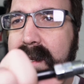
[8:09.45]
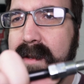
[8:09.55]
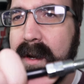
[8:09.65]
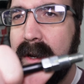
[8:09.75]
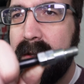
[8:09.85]

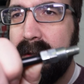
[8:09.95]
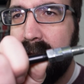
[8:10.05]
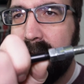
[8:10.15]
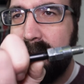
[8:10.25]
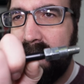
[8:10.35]
on the
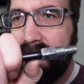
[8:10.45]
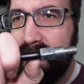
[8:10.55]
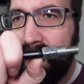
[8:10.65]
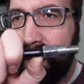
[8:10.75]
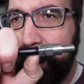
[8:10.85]
left hand
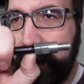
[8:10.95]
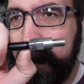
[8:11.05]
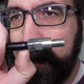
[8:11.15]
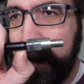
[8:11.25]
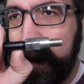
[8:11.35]
side,
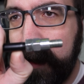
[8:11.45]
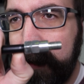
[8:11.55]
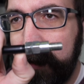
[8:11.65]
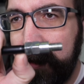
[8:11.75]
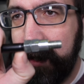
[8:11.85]

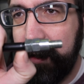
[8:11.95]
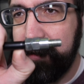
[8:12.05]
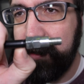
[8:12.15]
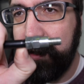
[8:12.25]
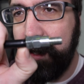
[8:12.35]
you can kind of
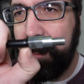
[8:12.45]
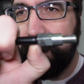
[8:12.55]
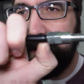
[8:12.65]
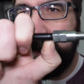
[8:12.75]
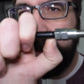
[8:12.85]
see I have
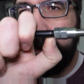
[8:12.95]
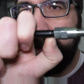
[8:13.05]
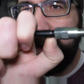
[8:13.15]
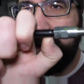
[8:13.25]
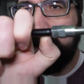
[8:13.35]
a little bit of